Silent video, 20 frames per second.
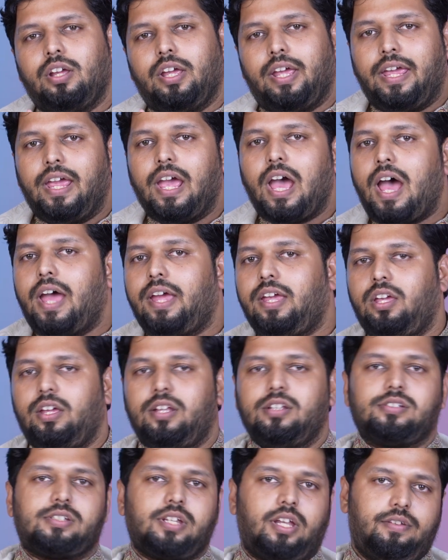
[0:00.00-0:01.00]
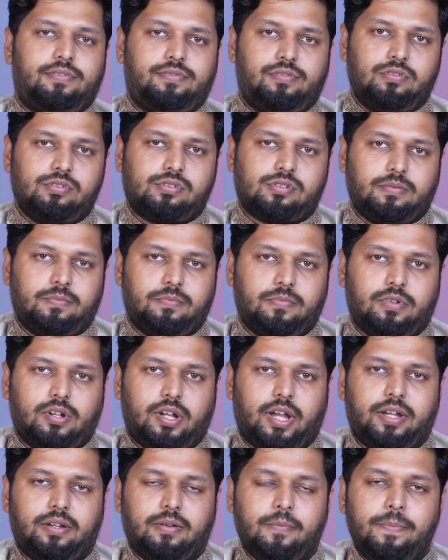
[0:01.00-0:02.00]
AI in Salesforce,
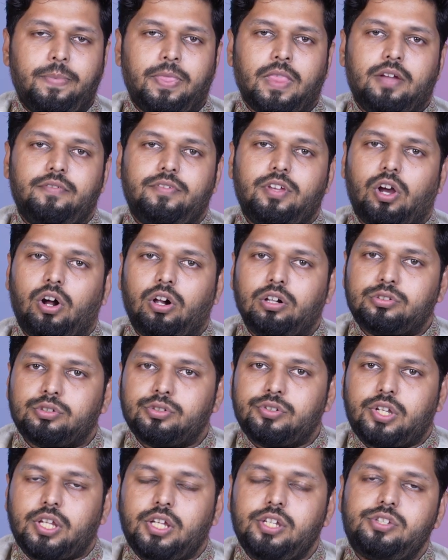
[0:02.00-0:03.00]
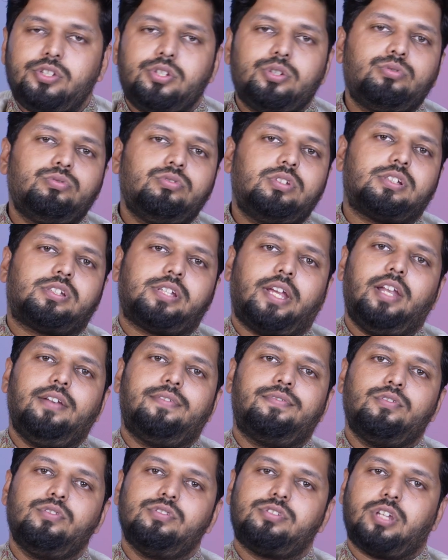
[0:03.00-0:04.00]
right? We also teach you the
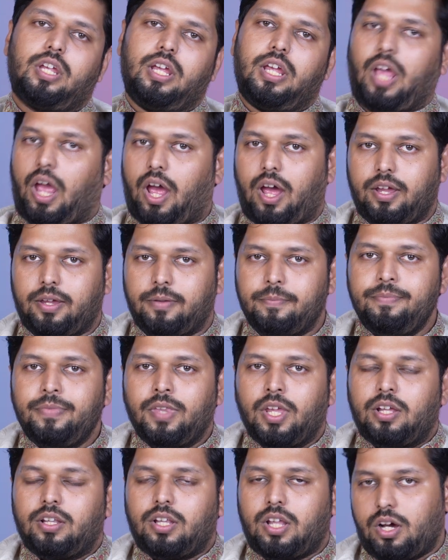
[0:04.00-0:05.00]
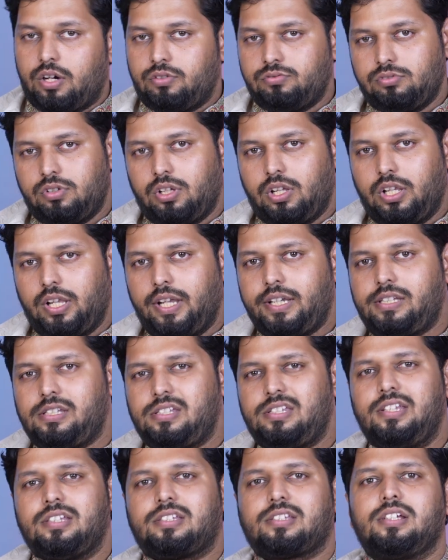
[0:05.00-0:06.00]
Salesforce AI. Now,
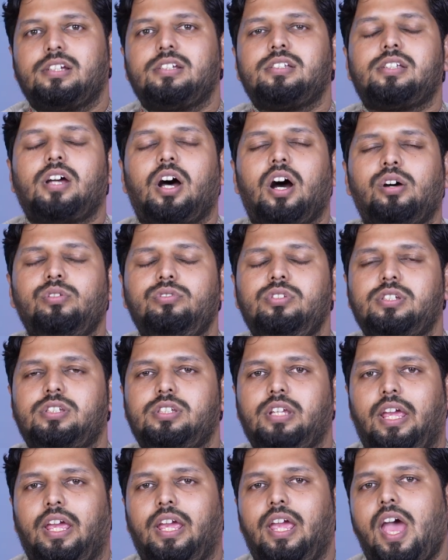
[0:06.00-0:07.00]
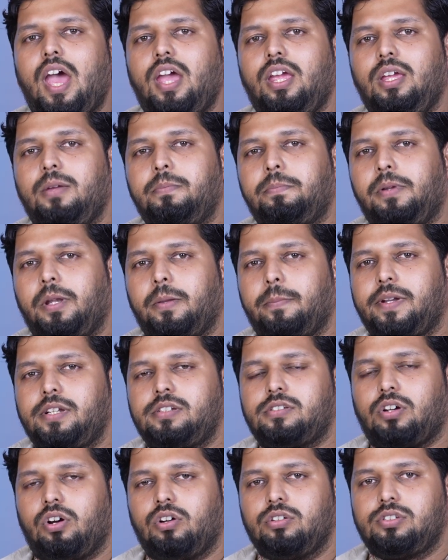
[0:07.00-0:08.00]
let's discuss how this AI
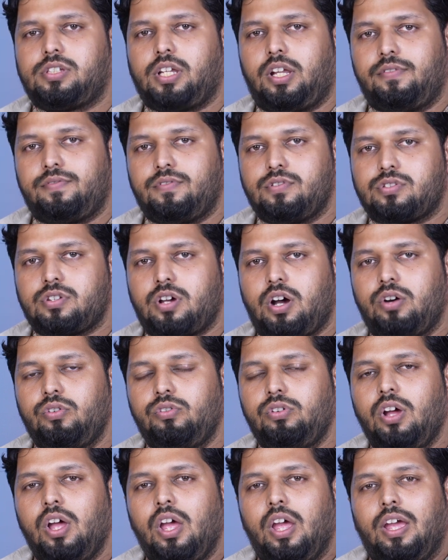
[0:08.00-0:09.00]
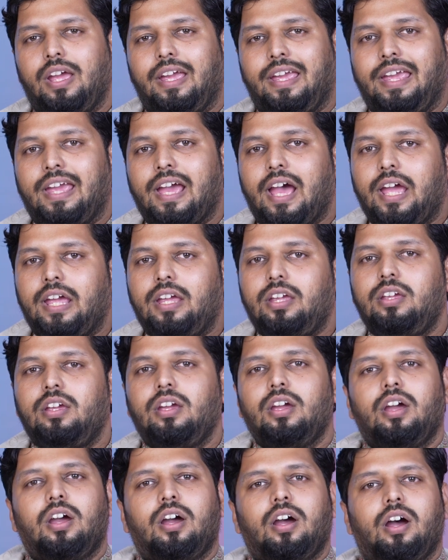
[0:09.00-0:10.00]
implements on Salesforce, how
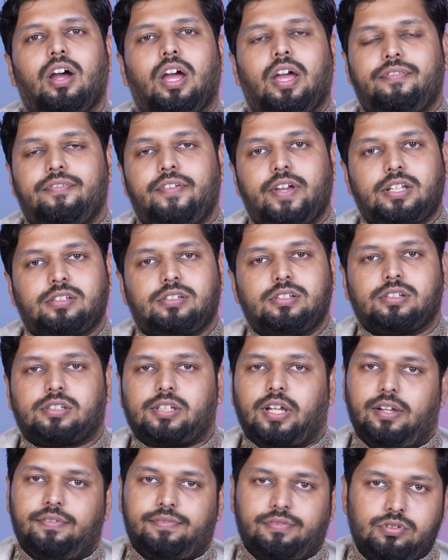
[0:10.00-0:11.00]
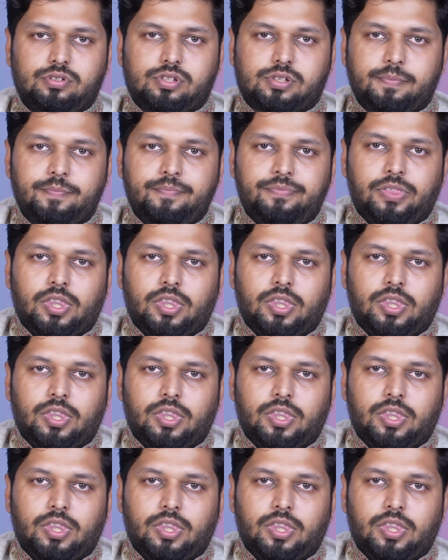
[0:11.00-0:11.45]
AI affects the Salesforce.